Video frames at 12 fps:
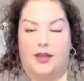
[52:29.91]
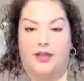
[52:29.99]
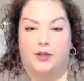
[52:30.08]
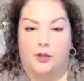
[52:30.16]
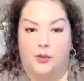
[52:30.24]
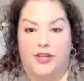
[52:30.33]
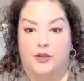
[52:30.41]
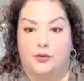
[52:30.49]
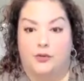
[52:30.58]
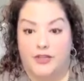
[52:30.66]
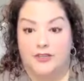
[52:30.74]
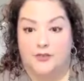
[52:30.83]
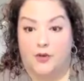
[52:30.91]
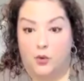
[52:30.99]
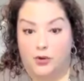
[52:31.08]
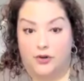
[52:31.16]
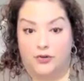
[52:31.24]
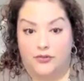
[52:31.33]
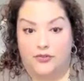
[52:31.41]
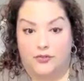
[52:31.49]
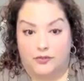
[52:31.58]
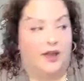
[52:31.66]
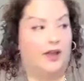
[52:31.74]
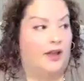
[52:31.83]
Including your list of owners,
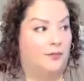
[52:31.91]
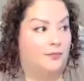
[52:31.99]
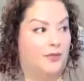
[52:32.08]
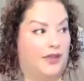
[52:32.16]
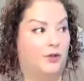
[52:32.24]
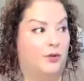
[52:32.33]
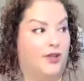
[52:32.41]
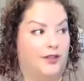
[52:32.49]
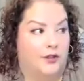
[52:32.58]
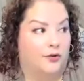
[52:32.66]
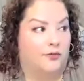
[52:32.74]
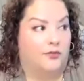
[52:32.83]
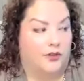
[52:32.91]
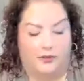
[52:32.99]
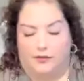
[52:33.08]
including their